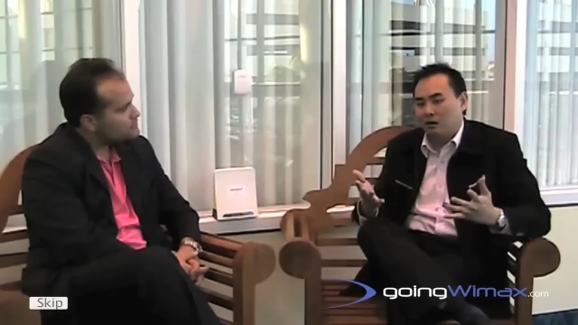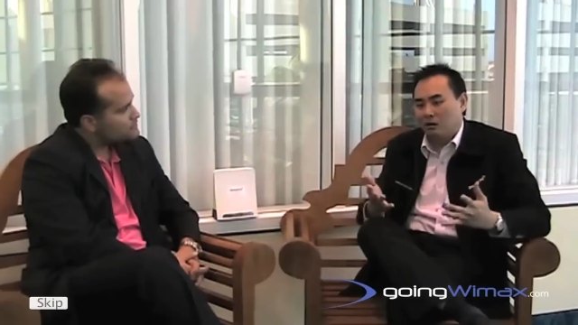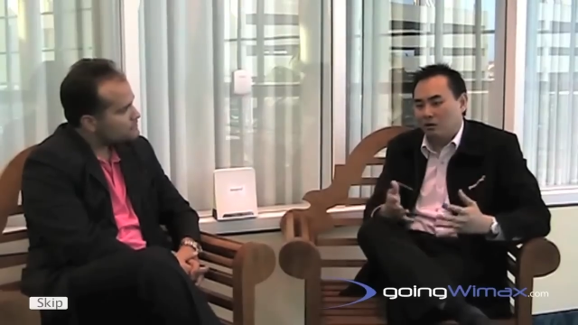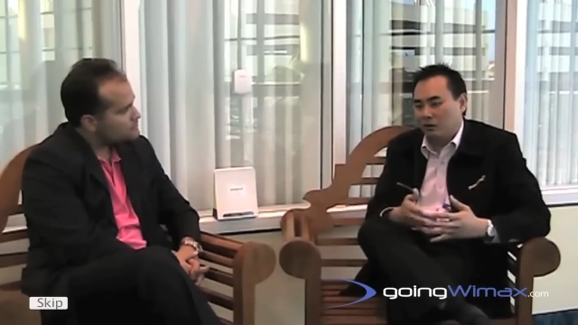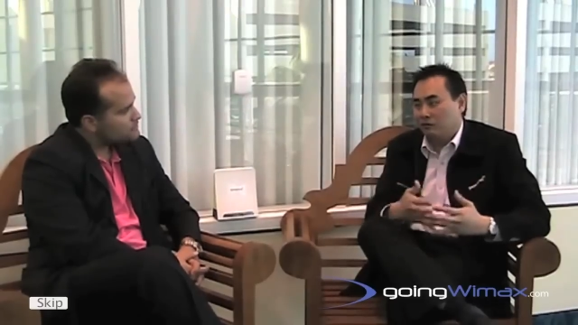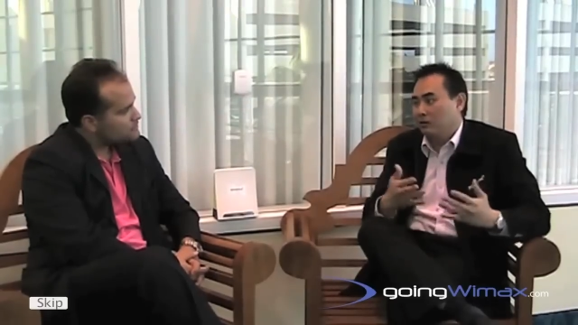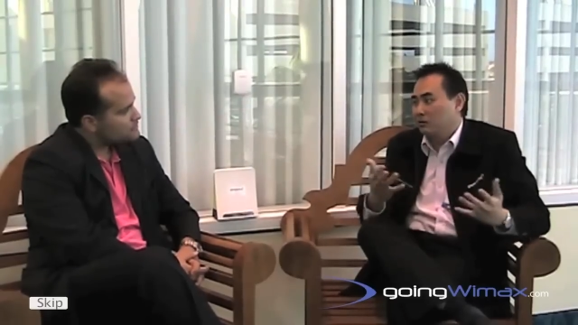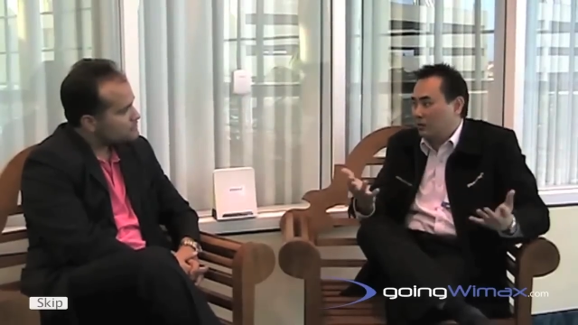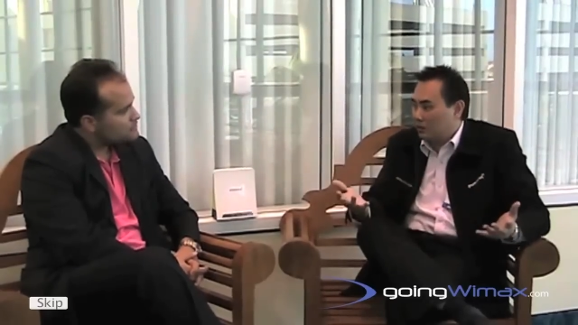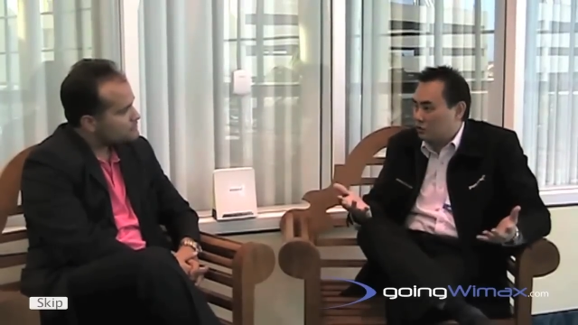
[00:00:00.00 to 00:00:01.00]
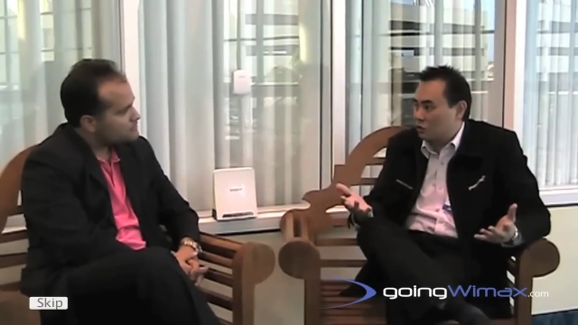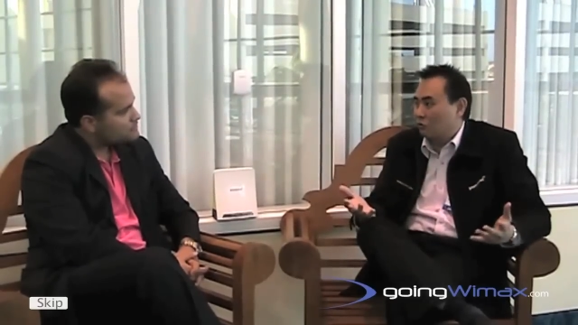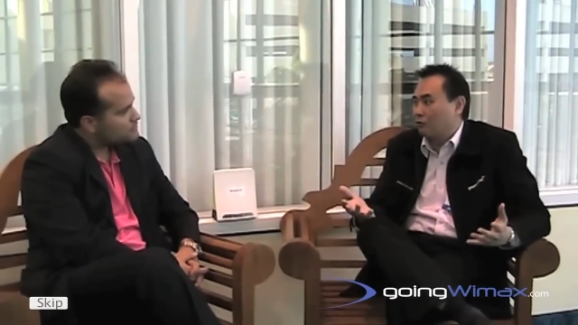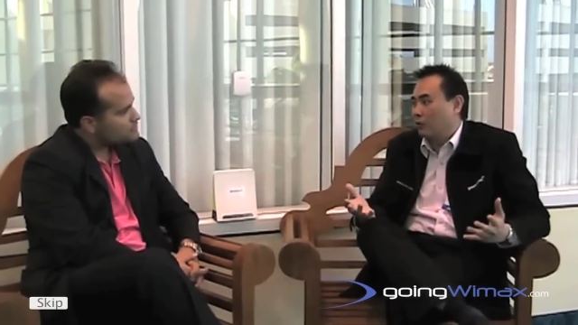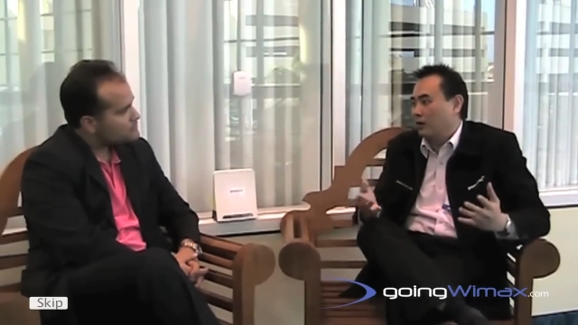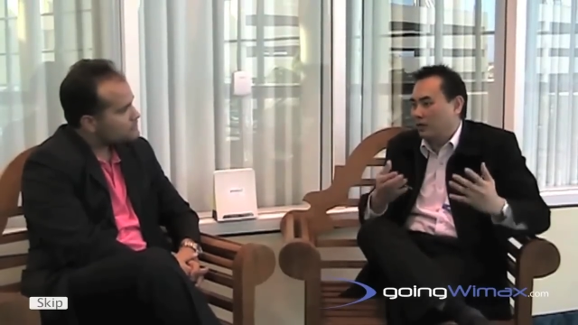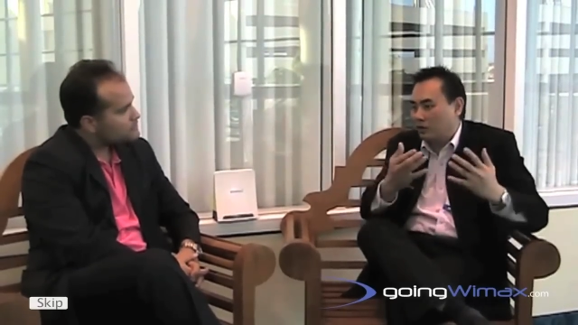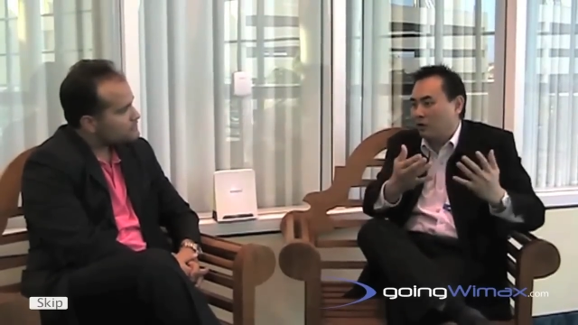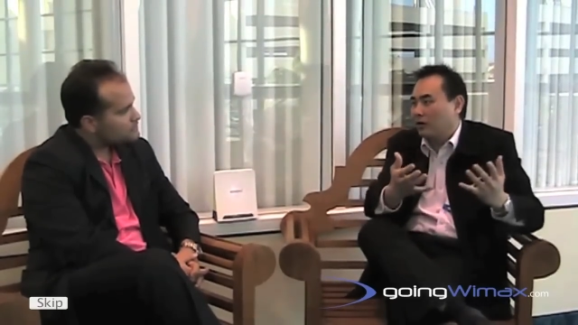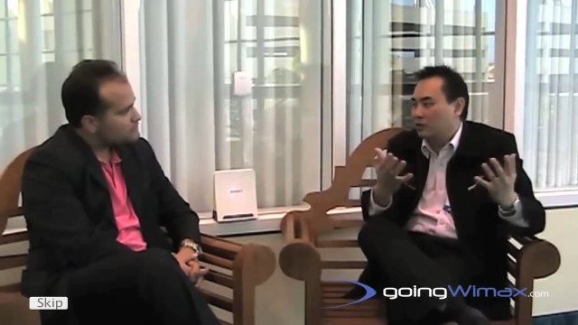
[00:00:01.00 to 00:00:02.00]
Speaker 1: or even uh, software
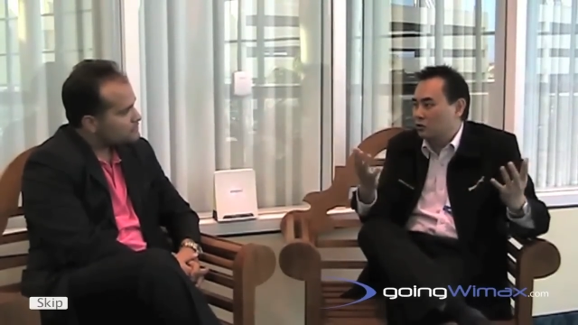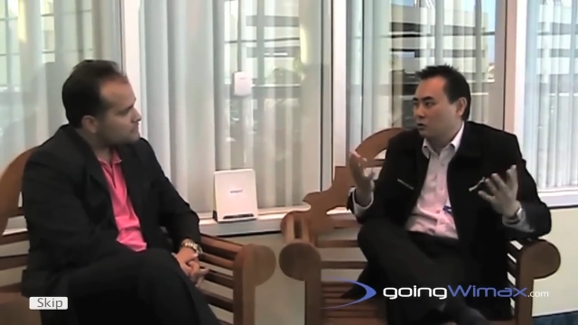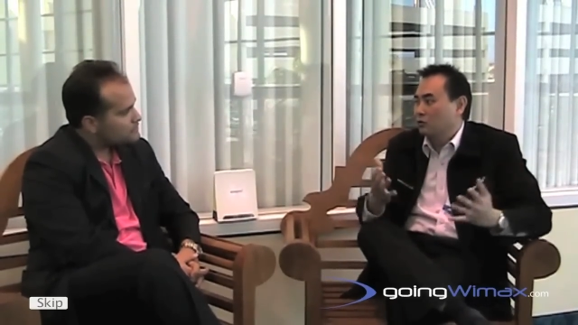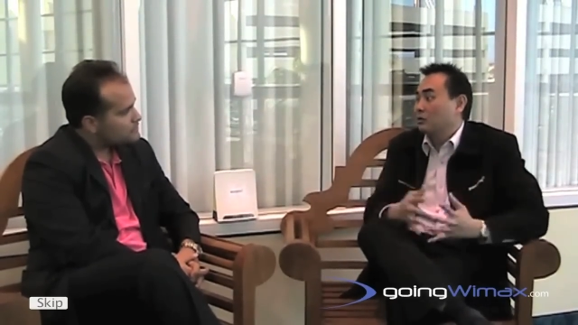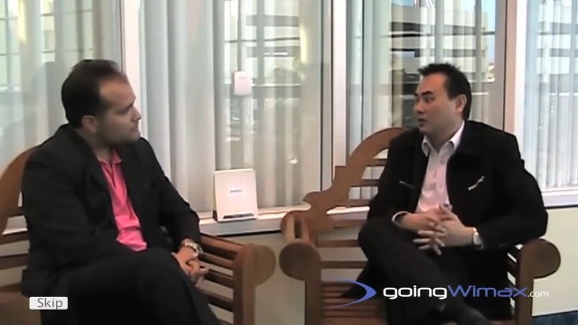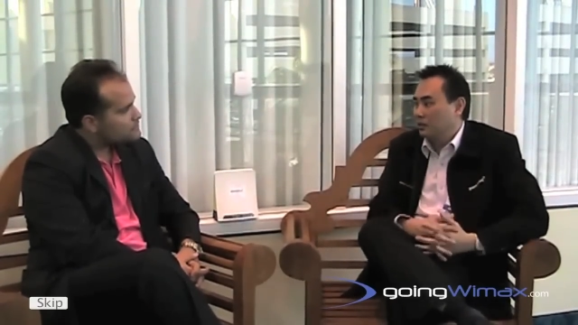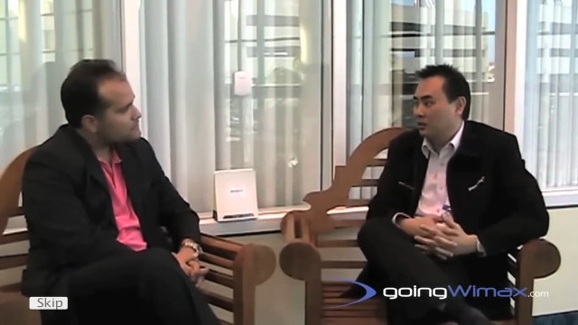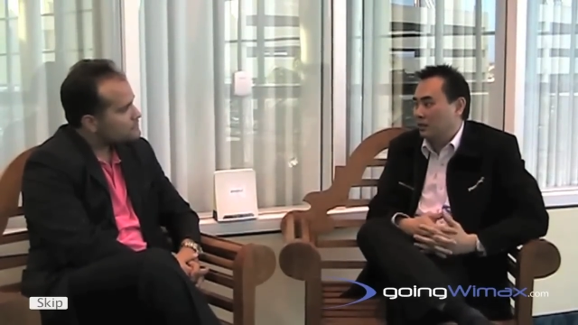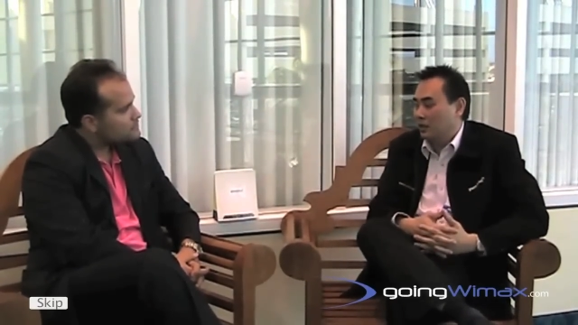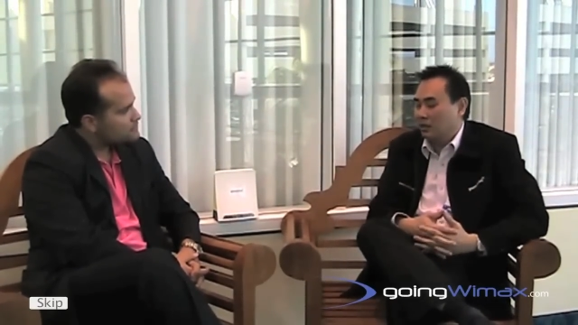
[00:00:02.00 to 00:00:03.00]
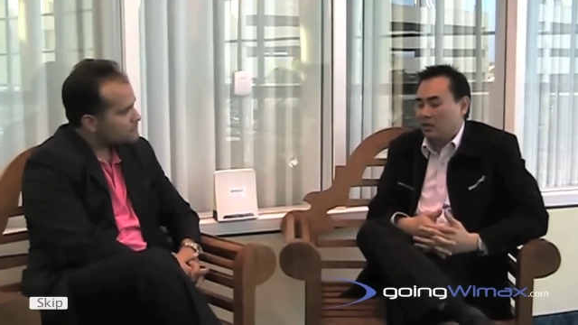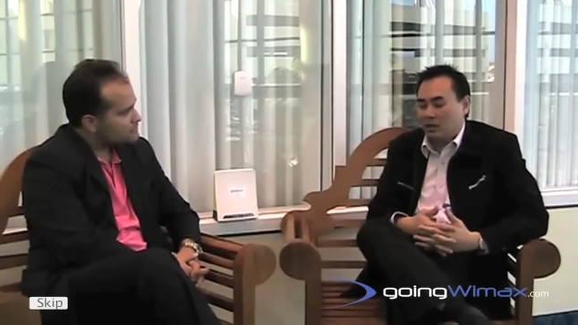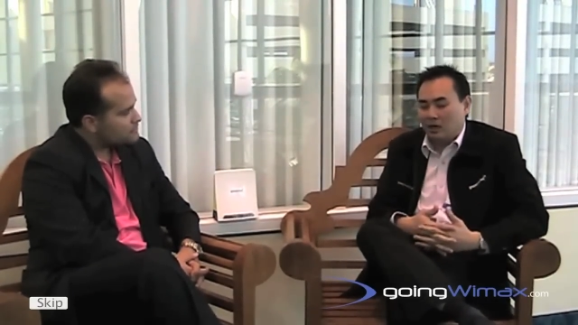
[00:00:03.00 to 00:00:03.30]
that connects you to the internet.